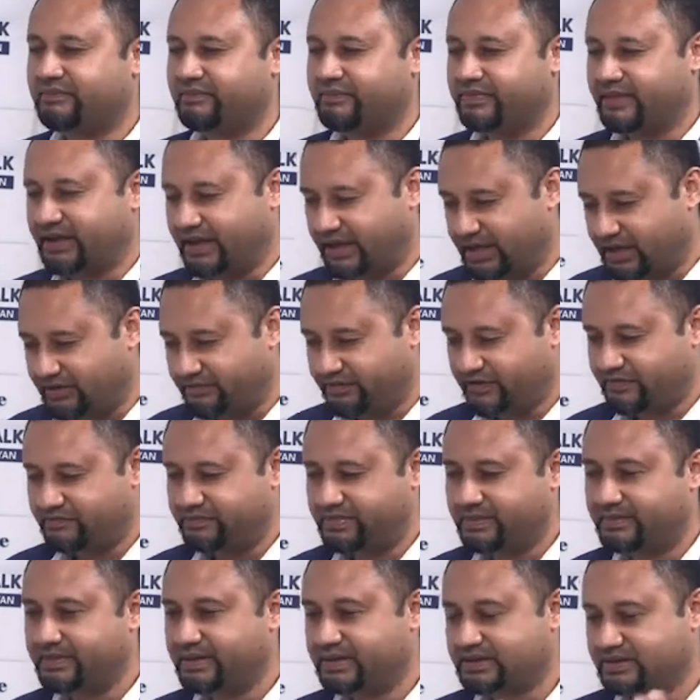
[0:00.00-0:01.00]
the head of
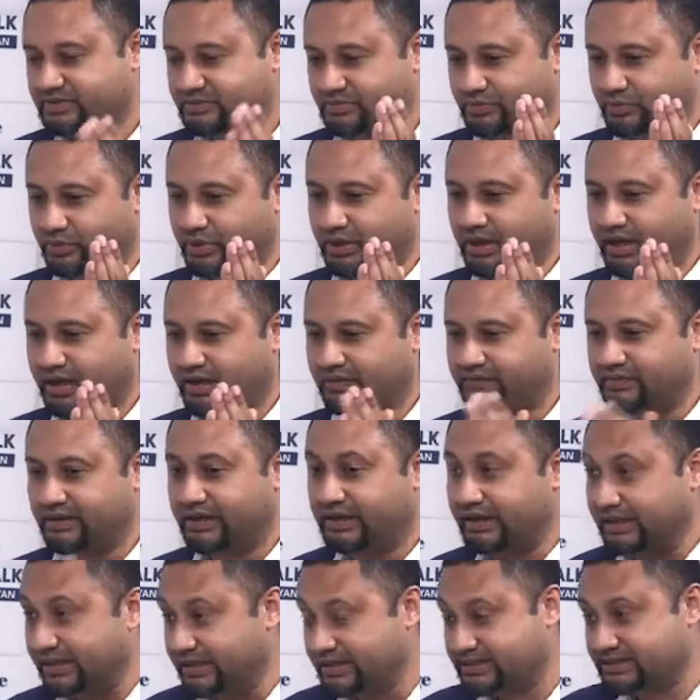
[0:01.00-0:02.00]
FPBS will have a
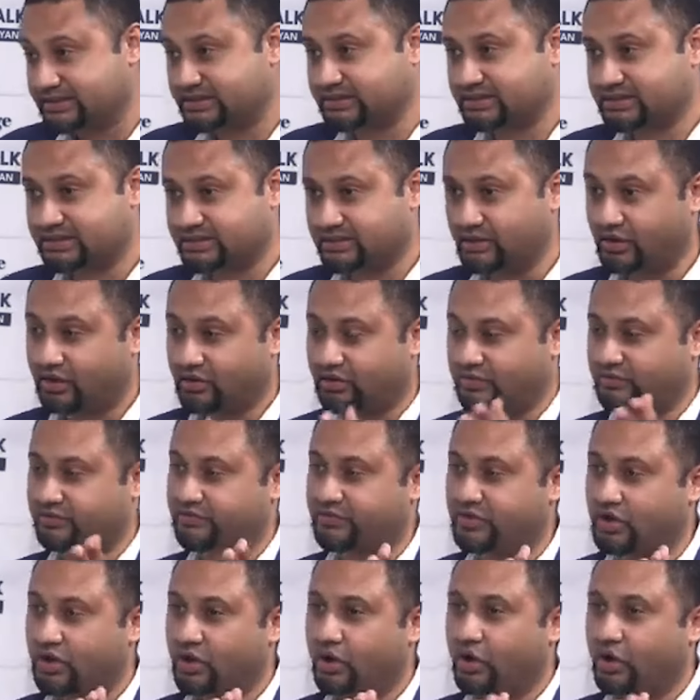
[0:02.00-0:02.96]
list of